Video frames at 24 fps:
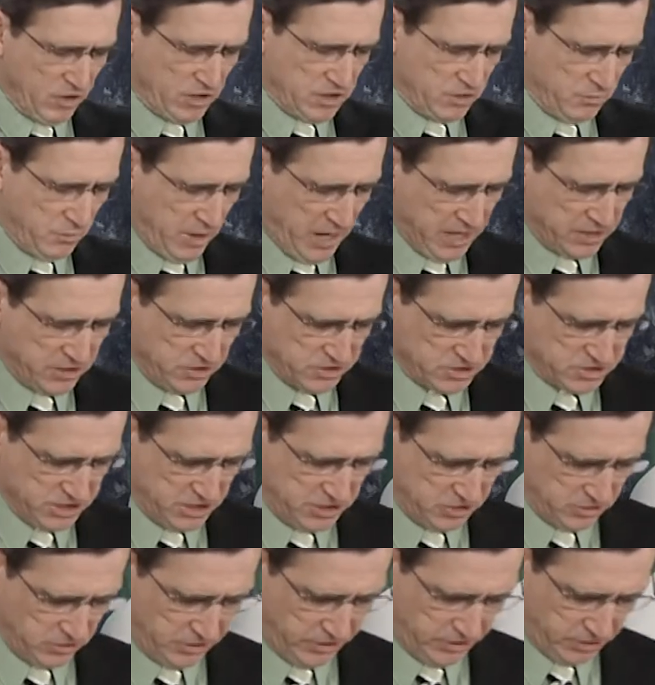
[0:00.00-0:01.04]
undermine your
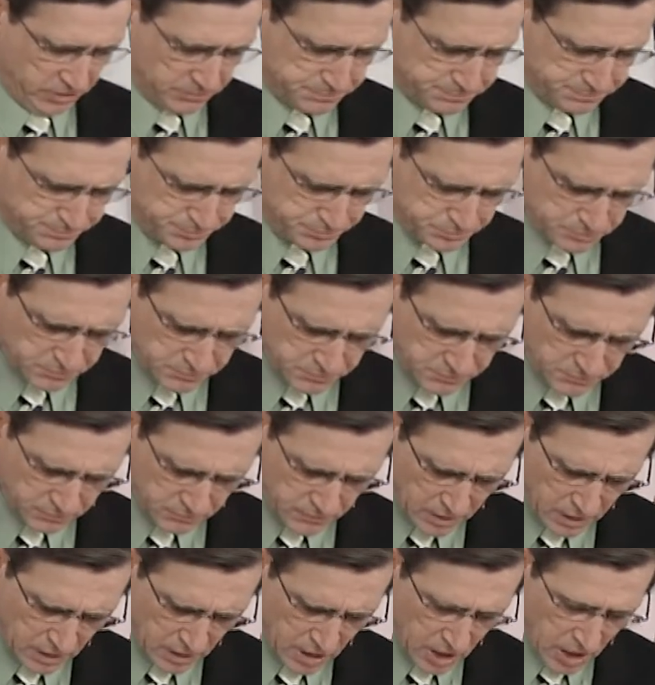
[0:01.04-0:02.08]
senior leader.
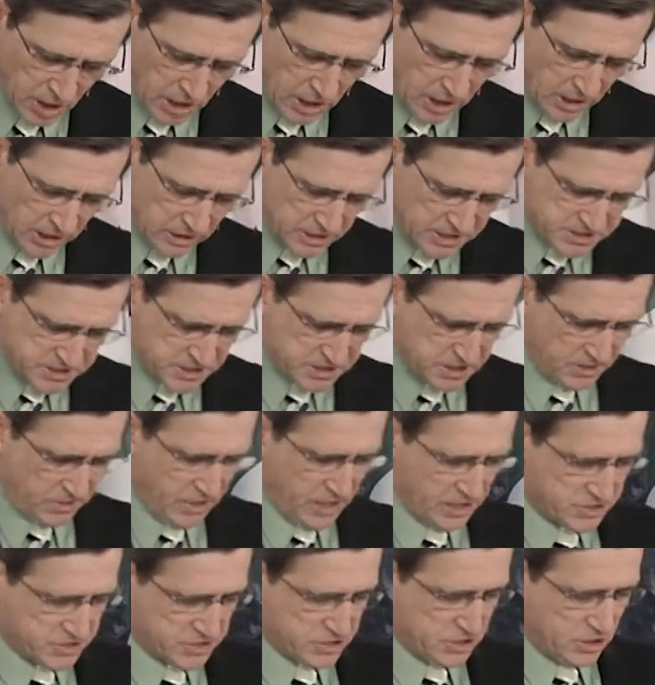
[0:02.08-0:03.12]
Listen to
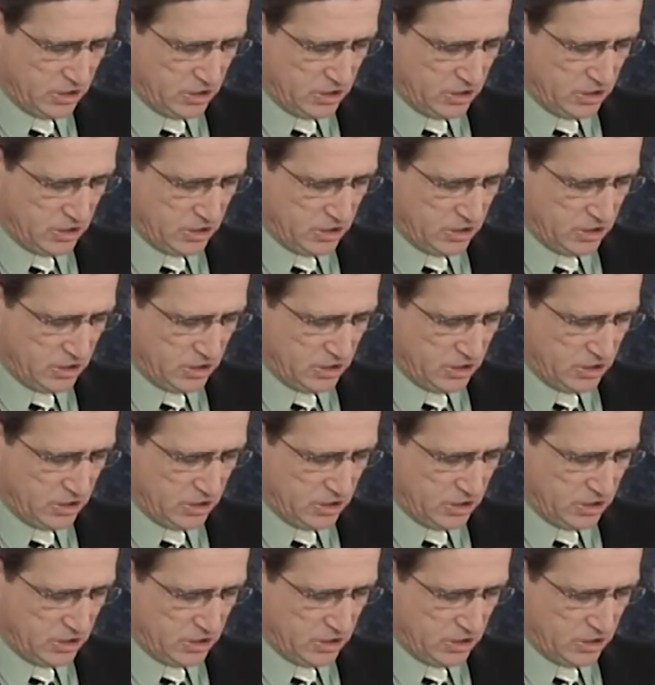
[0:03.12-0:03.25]
this.